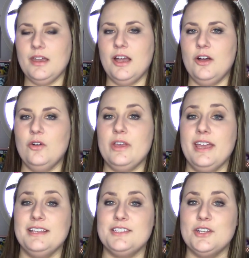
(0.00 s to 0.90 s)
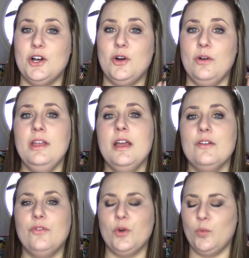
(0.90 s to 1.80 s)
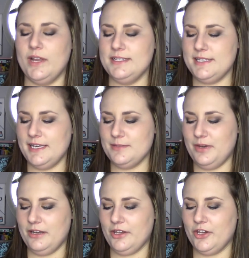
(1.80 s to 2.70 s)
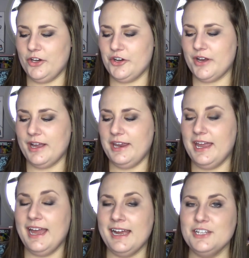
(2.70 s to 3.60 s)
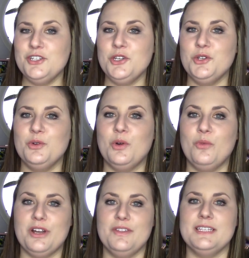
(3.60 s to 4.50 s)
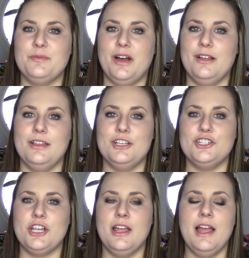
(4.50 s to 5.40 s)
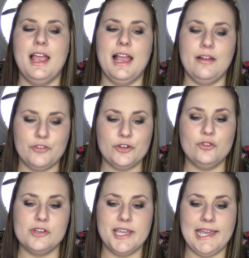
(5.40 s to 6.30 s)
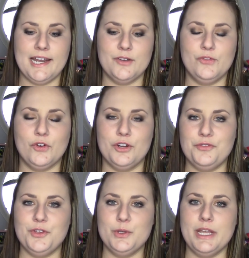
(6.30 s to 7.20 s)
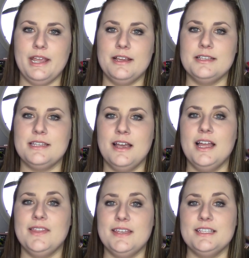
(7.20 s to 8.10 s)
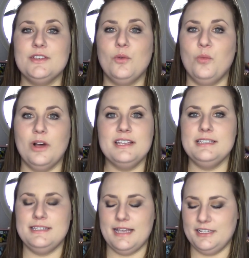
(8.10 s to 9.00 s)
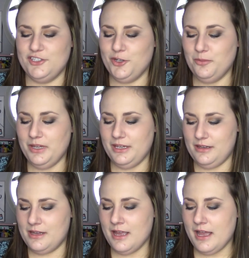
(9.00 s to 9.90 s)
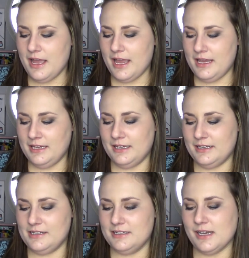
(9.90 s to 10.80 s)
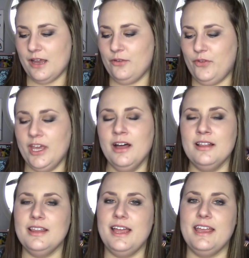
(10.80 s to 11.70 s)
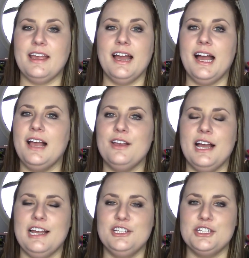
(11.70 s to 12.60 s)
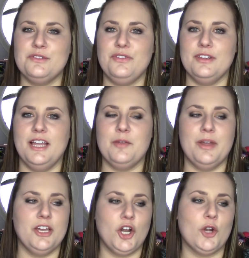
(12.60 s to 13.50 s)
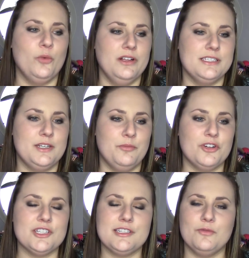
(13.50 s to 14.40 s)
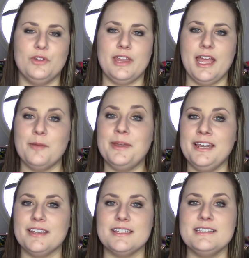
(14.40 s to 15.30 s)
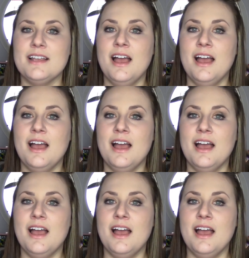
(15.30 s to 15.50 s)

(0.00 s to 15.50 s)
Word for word: Okay, so for Wednesday's manicure, I had to wear this polish after looking at it for a few days. This was sent to me, and I feel like, I, I just feel like my heart wants to burst with happiness.